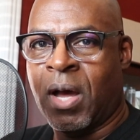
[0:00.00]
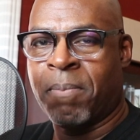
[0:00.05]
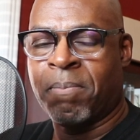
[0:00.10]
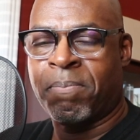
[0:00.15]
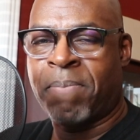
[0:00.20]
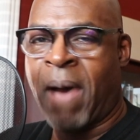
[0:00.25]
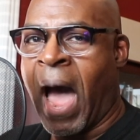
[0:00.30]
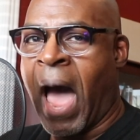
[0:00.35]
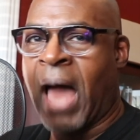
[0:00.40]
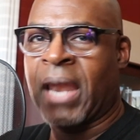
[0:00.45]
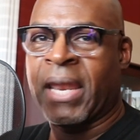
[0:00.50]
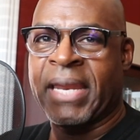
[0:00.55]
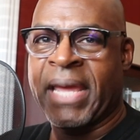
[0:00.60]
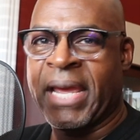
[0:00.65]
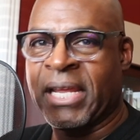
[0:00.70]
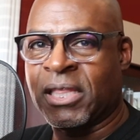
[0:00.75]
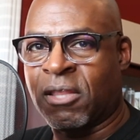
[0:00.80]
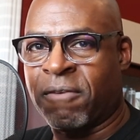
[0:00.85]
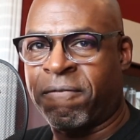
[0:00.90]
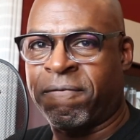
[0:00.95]

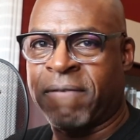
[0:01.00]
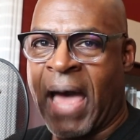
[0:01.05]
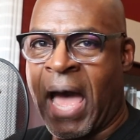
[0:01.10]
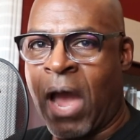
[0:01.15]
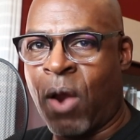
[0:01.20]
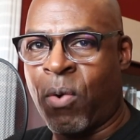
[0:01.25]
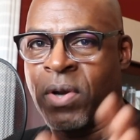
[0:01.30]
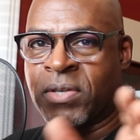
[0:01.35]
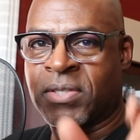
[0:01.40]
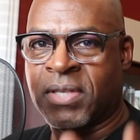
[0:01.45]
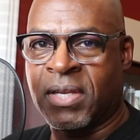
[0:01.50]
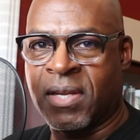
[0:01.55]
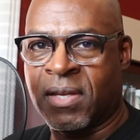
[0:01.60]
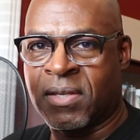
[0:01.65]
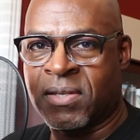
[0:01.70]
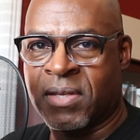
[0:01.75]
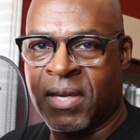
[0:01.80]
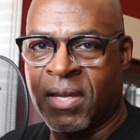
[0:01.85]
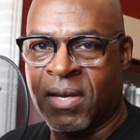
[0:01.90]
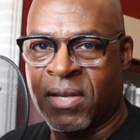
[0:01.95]
pollinate the flowers in
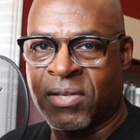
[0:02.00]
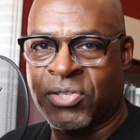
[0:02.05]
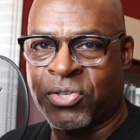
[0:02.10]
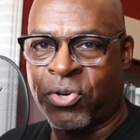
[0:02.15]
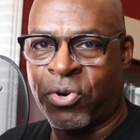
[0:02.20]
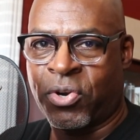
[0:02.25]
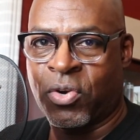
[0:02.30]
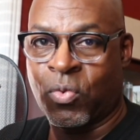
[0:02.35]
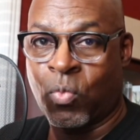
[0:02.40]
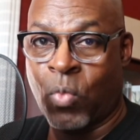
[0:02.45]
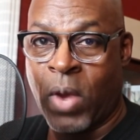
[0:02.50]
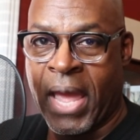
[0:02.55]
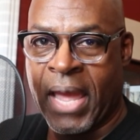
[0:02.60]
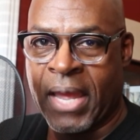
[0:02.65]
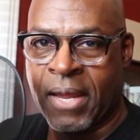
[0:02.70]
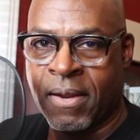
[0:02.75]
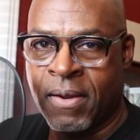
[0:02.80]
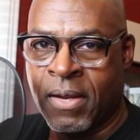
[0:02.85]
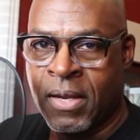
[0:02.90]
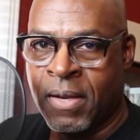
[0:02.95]
a certain
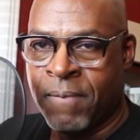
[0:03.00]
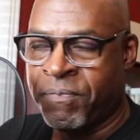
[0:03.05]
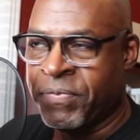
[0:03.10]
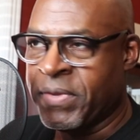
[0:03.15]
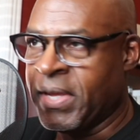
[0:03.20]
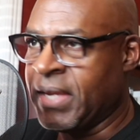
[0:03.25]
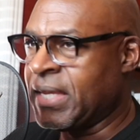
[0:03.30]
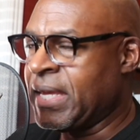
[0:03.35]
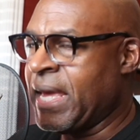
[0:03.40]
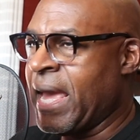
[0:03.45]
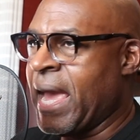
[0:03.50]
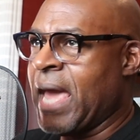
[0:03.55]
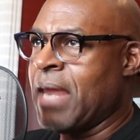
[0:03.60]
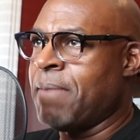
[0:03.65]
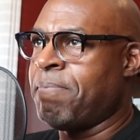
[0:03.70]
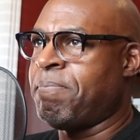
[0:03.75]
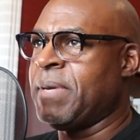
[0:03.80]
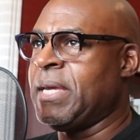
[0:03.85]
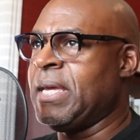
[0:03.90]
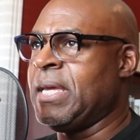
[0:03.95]
way. It
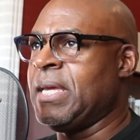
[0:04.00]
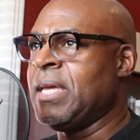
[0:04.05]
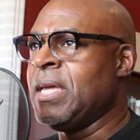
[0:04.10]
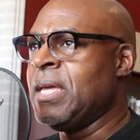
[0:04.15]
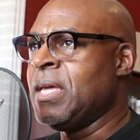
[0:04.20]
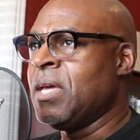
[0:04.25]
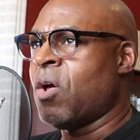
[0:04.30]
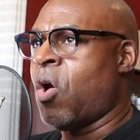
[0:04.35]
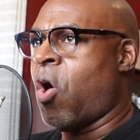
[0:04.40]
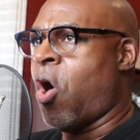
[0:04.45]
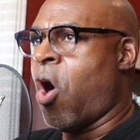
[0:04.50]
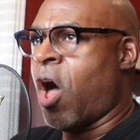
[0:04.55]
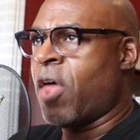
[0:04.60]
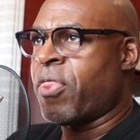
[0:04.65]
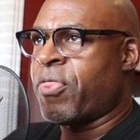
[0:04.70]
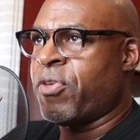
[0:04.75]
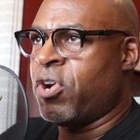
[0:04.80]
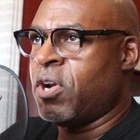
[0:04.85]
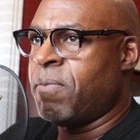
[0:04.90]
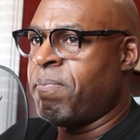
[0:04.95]
can't be
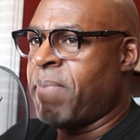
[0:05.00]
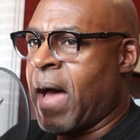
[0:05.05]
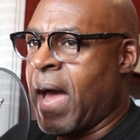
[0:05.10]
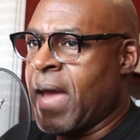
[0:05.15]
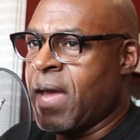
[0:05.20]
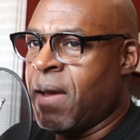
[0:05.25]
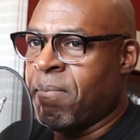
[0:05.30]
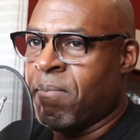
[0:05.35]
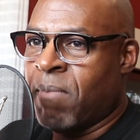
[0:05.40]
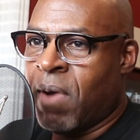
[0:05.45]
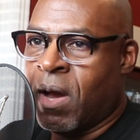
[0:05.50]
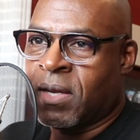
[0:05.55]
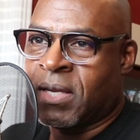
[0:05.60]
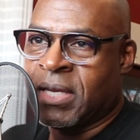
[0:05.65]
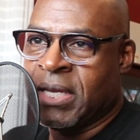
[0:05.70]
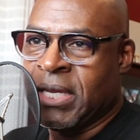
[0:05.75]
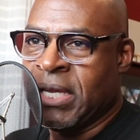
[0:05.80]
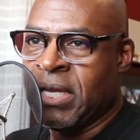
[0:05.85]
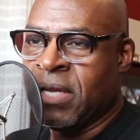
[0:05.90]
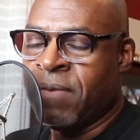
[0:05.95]
authored by a
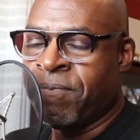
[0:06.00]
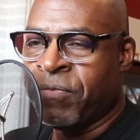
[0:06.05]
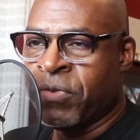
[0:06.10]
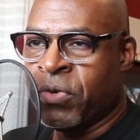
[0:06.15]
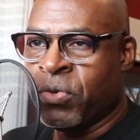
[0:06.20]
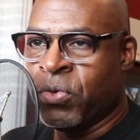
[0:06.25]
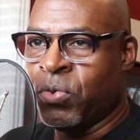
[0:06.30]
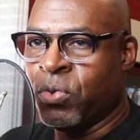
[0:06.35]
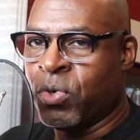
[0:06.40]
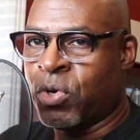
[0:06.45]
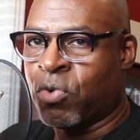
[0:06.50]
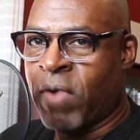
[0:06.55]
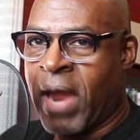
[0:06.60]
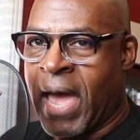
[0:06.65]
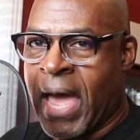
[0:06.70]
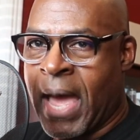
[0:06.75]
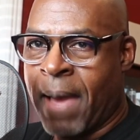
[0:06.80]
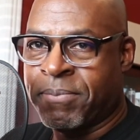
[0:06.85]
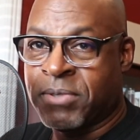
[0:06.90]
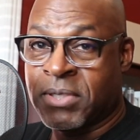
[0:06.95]
monkey who
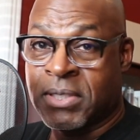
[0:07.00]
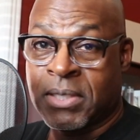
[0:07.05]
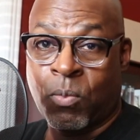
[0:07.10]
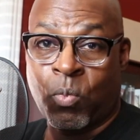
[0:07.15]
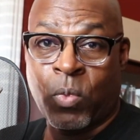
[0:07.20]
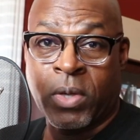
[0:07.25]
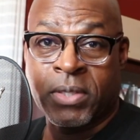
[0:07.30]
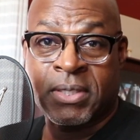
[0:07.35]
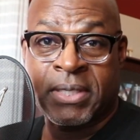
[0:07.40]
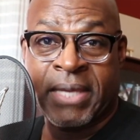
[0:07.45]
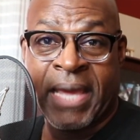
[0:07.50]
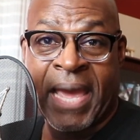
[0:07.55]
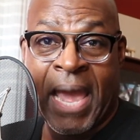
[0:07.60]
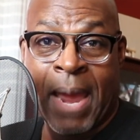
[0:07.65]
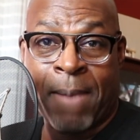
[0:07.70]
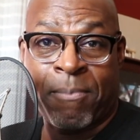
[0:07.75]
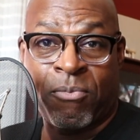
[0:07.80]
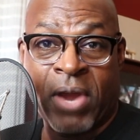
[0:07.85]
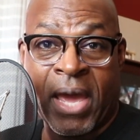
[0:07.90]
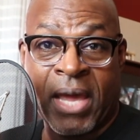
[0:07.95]
grabs someone's
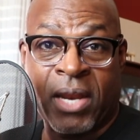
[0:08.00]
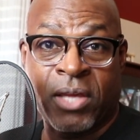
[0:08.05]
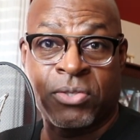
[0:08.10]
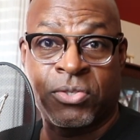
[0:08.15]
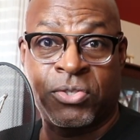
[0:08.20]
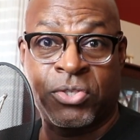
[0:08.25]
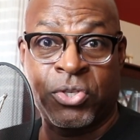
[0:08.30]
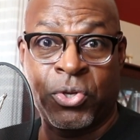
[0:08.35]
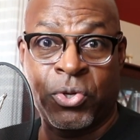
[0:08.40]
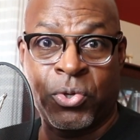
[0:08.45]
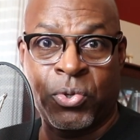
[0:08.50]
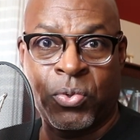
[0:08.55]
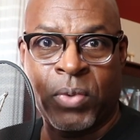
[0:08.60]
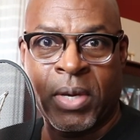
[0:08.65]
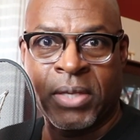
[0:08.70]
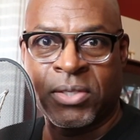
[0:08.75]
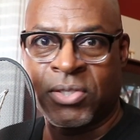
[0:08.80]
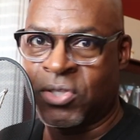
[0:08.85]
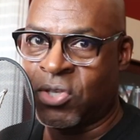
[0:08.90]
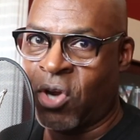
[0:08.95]
camera at a zoo
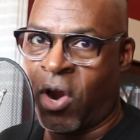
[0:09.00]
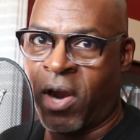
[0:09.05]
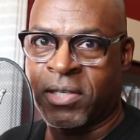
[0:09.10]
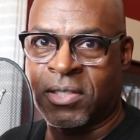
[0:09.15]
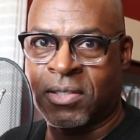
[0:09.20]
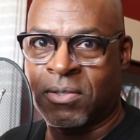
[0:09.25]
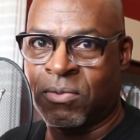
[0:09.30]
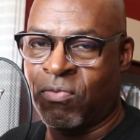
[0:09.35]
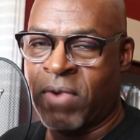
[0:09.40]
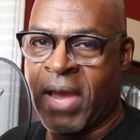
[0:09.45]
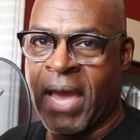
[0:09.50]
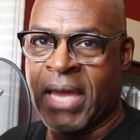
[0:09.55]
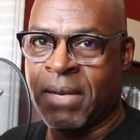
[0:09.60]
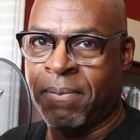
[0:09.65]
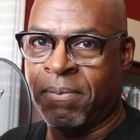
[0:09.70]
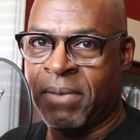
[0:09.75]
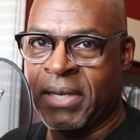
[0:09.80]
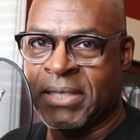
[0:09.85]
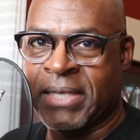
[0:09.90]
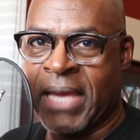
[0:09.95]
and starts
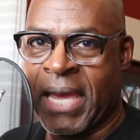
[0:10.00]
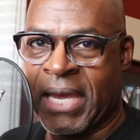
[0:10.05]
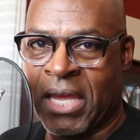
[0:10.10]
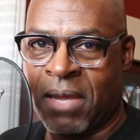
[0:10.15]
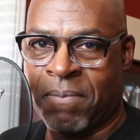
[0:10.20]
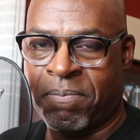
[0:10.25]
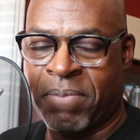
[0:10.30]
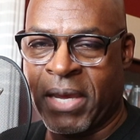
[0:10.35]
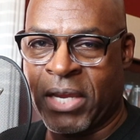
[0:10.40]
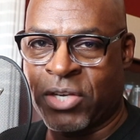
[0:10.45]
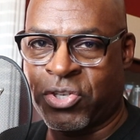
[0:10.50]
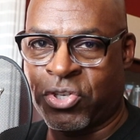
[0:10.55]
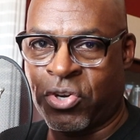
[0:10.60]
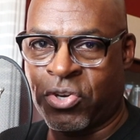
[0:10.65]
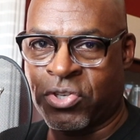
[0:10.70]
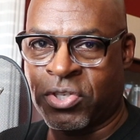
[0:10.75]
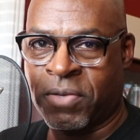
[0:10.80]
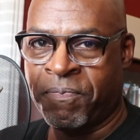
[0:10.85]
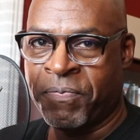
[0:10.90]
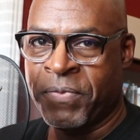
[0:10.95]
randomly taking
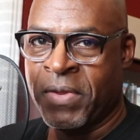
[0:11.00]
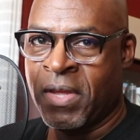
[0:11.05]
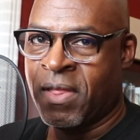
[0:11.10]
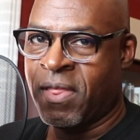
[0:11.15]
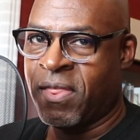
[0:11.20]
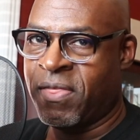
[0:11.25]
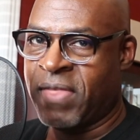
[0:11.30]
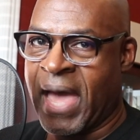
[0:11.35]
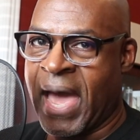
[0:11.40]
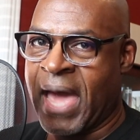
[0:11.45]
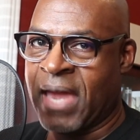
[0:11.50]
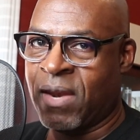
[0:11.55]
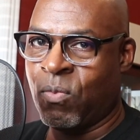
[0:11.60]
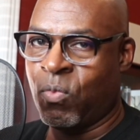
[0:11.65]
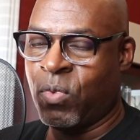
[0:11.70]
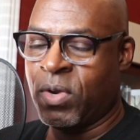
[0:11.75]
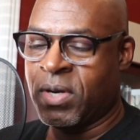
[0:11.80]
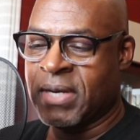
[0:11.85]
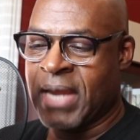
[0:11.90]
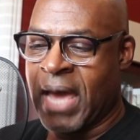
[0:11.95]
pictures. That
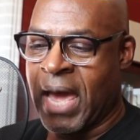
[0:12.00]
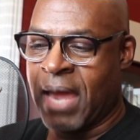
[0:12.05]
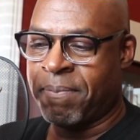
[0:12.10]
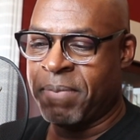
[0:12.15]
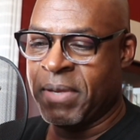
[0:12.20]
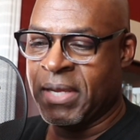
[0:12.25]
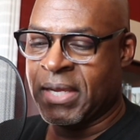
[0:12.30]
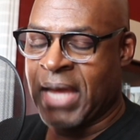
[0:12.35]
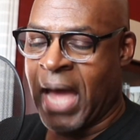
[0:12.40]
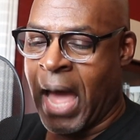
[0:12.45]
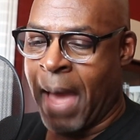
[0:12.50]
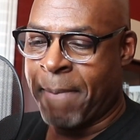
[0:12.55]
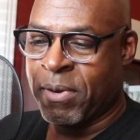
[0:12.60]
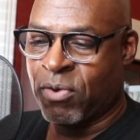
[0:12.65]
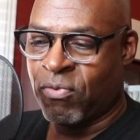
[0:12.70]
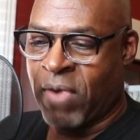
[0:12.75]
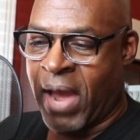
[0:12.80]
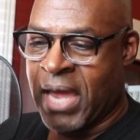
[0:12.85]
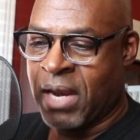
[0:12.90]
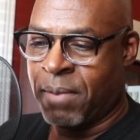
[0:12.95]
would not be
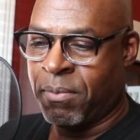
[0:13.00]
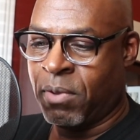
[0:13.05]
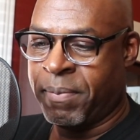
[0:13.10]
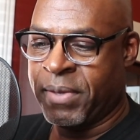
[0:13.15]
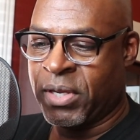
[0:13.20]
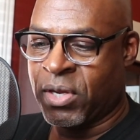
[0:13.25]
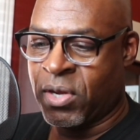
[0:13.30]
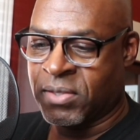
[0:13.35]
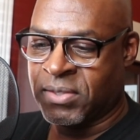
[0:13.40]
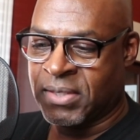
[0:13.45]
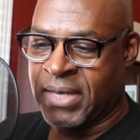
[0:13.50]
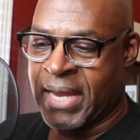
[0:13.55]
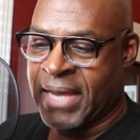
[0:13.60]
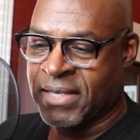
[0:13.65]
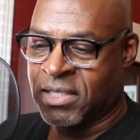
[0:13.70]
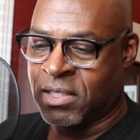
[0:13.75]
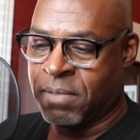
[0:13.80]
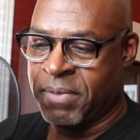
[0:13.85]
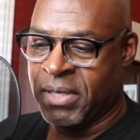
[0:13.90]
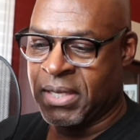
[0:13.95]
copyrightable because it
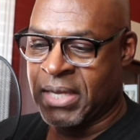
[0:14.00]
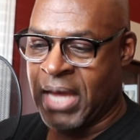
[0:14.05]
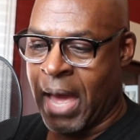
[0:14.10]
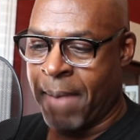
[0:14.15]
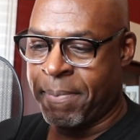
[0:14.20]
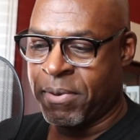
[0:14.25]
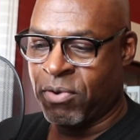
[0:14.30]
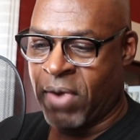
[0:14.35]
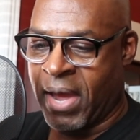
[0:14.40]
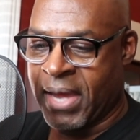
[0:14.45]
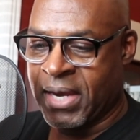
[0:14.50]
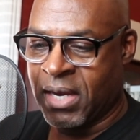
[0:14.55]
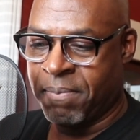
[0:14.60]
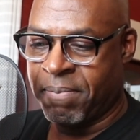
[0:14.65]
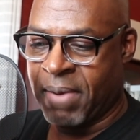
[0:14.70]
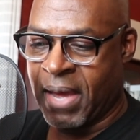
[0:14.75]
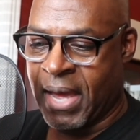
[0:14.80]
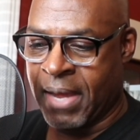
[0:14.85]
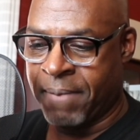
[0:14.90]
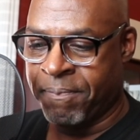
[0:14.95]
has to be copyrighted
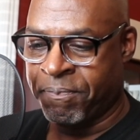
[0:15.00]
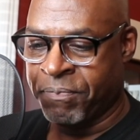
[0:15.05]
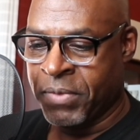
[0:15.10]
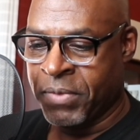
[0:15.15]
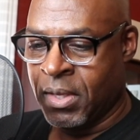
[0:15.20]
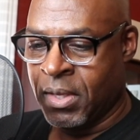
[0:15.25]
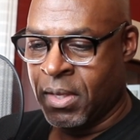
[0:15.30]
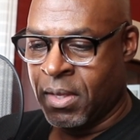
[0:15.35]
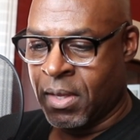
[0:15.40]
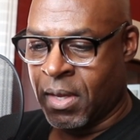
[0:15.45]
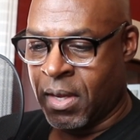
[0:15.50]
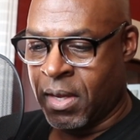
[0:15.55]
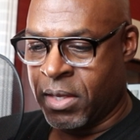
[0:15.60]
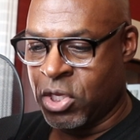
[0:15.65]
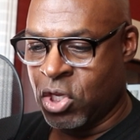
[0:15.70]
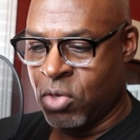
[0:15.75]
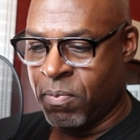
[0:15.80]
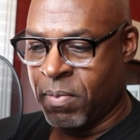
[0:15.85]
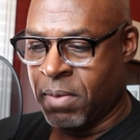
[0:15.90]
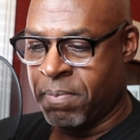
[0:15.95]
by a
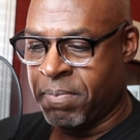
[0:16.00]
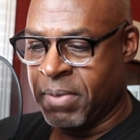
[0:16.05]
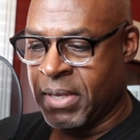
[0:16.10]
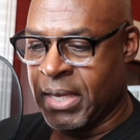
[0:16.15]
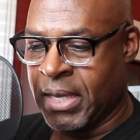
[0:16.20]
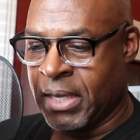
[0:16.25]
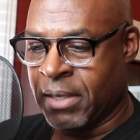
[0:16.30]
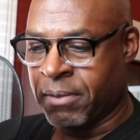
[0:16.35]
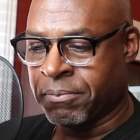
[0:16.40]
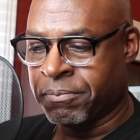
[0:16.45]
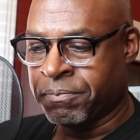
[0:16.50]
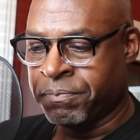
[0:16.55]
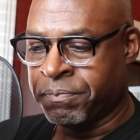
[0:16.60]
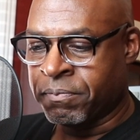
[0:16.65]
human being.